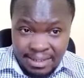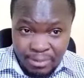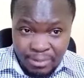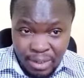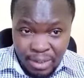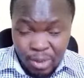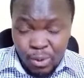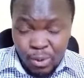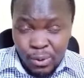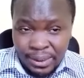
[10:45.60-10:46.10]

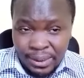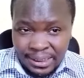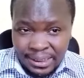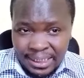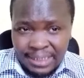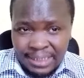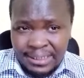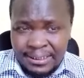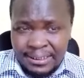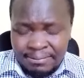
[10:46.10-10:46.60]
when we were
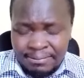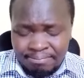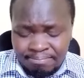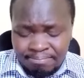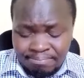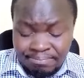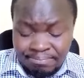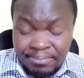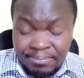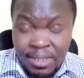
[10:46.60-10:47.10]
starting,
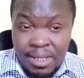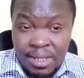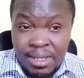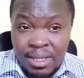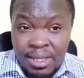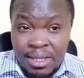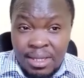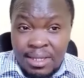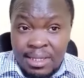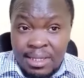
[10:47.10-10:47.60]

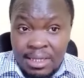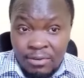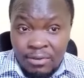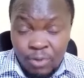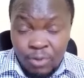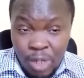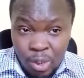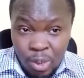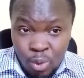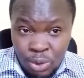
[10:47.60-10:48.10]

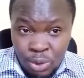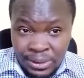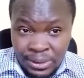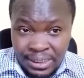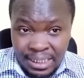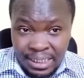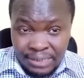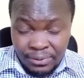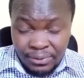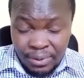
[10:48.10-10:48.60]
if you are
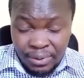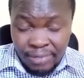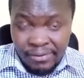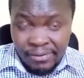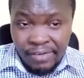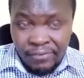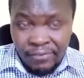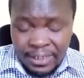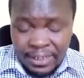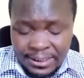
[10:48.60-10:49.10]
watching us for the
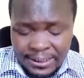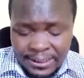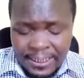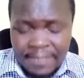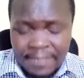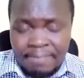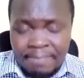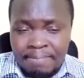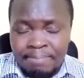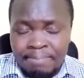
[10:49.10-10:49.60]
very first
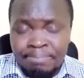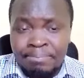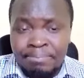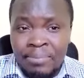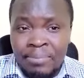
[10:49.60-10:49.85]
time,